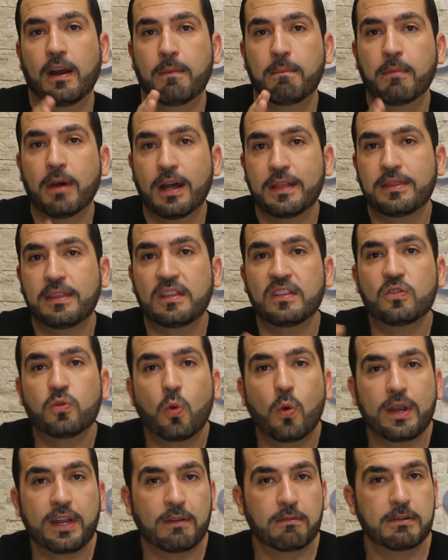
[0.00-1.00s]
a month and
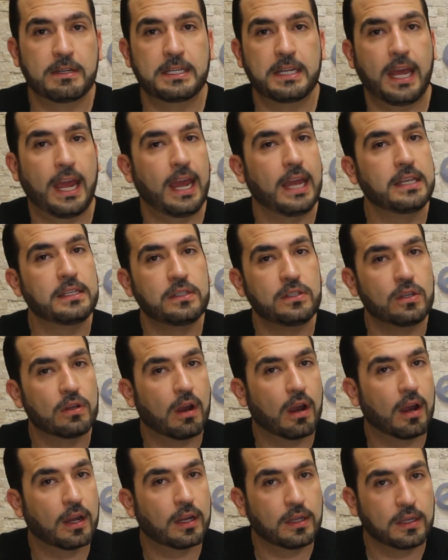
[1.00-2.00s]
21 days,
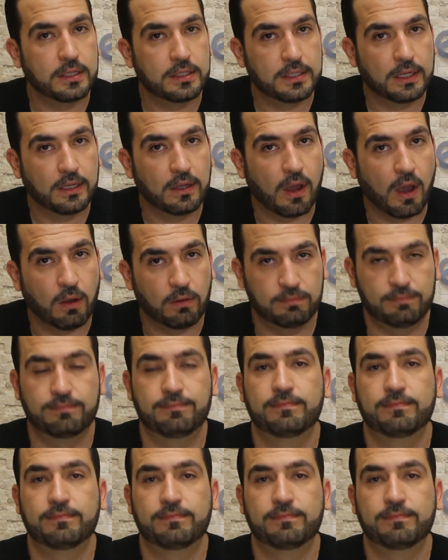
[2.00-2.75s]
you are good to go.